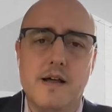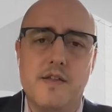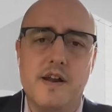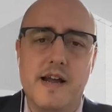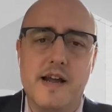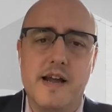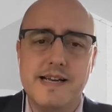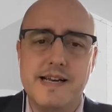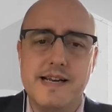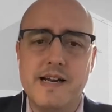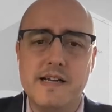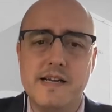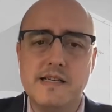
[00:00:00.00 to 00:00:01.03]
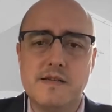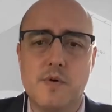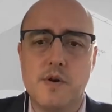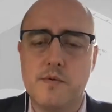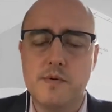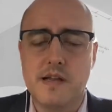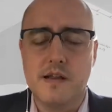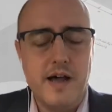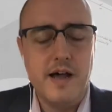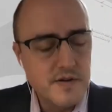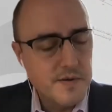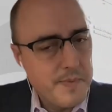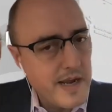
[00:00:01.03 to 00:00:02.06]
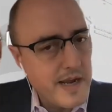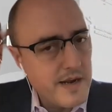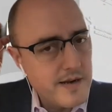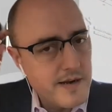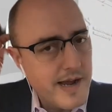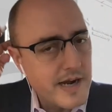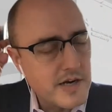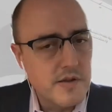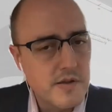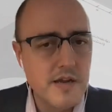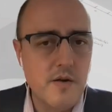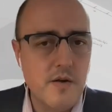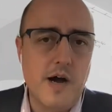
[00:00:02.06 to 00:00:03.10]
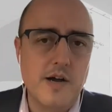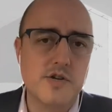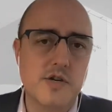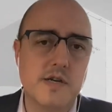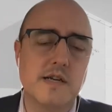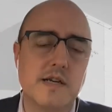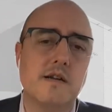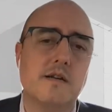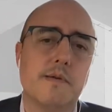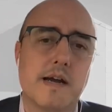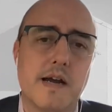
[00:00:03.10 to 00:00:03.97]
the 1990s where there was a lot of debate, actually, in Washington by